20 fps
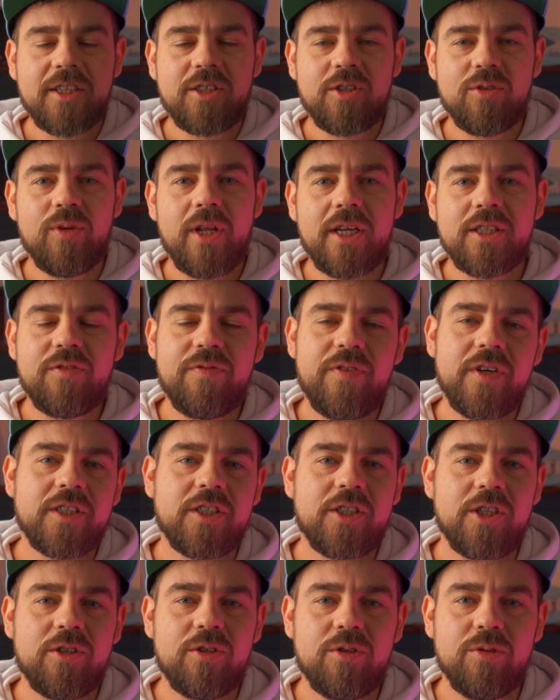so let's
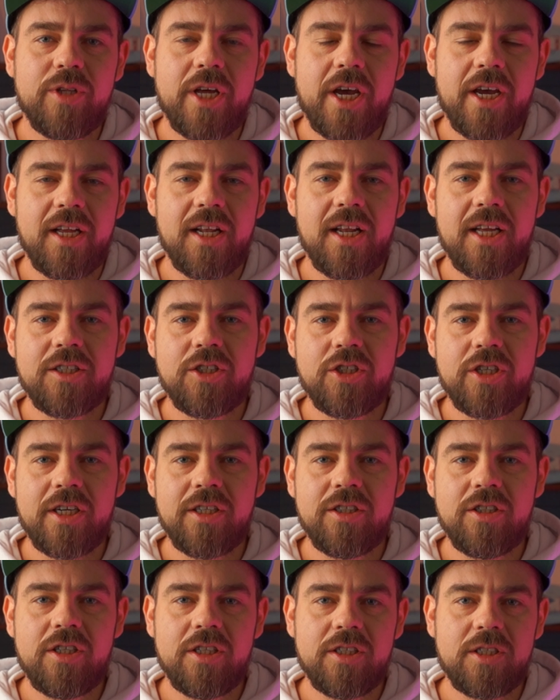fix it today. Let's
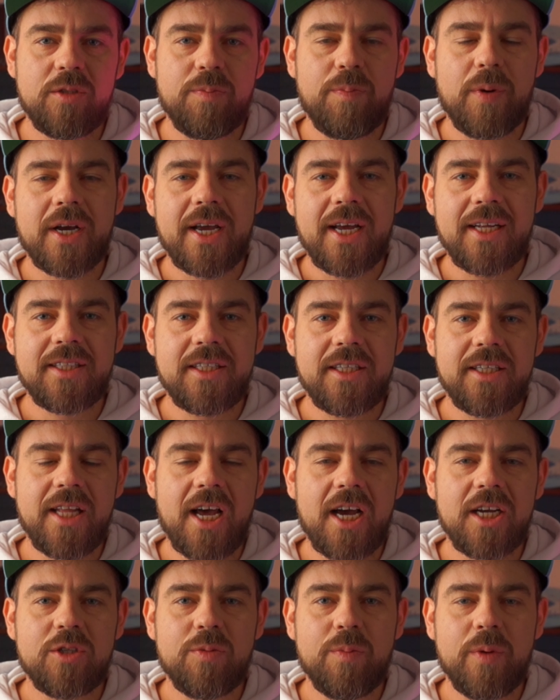change this spaghetti
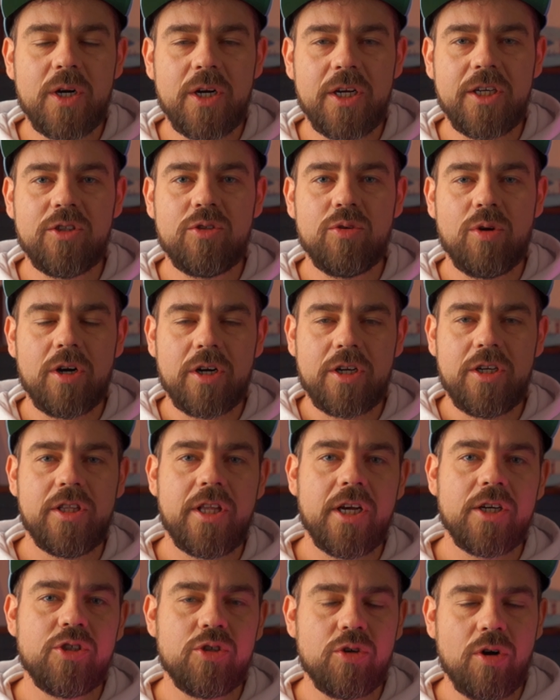nightmare into
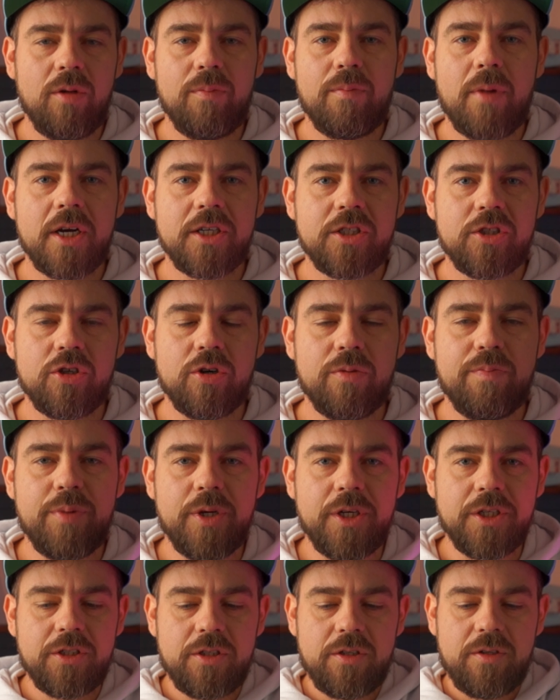architectural
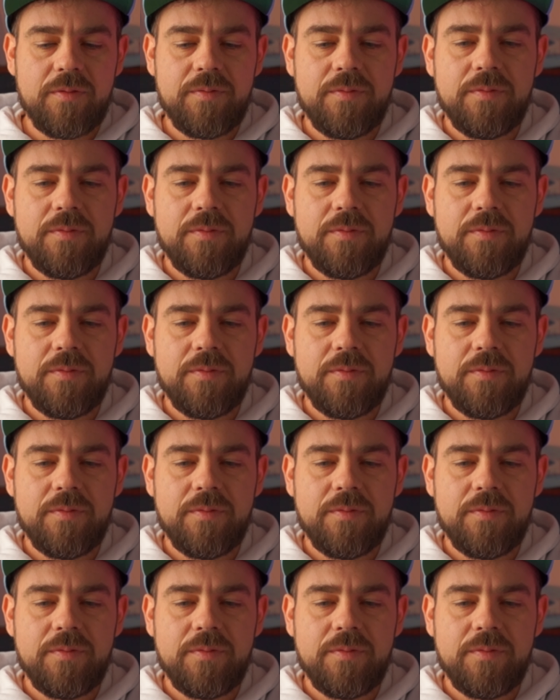masterpiece.